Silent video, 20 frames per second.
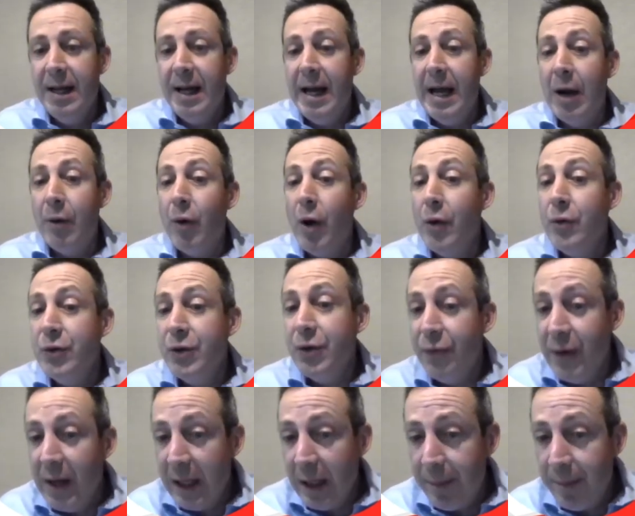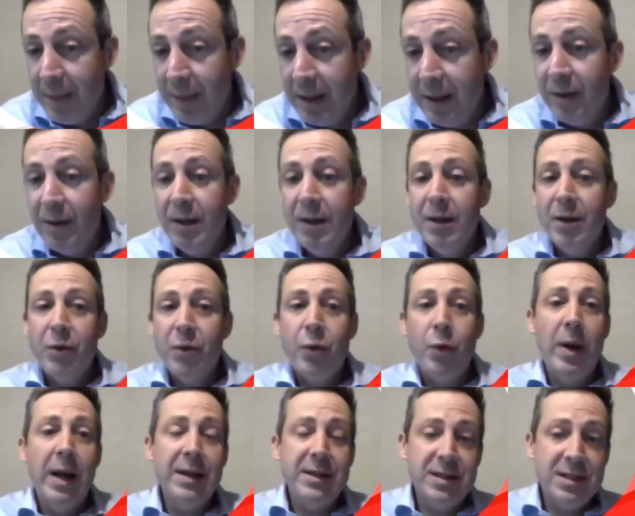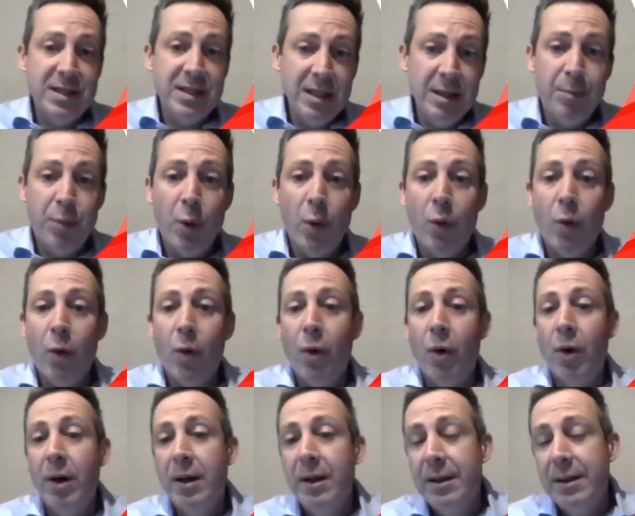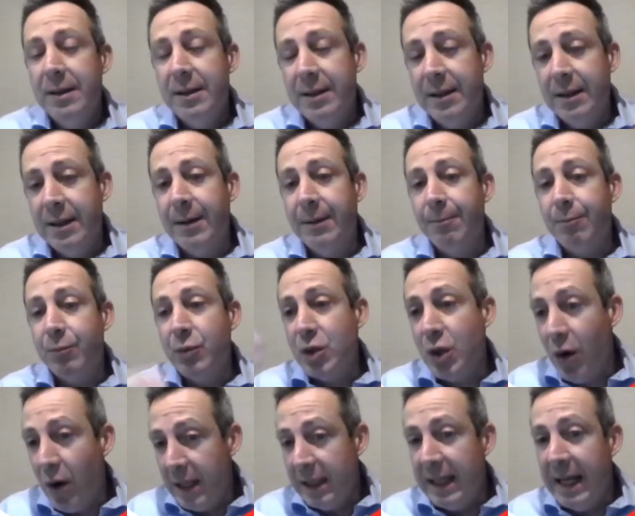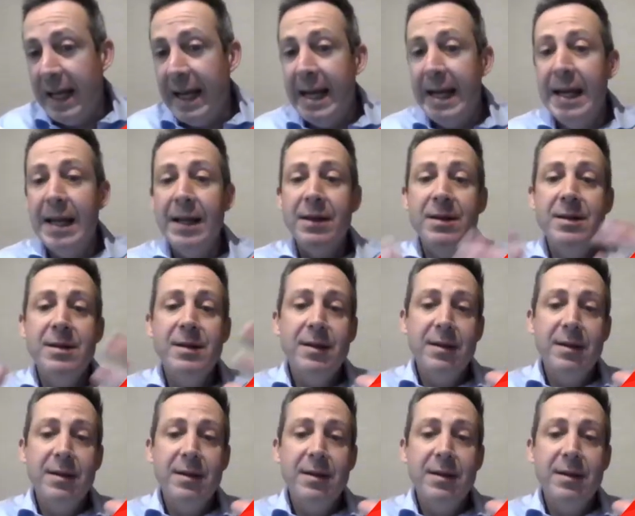our own development throughout Singapore, Thailand,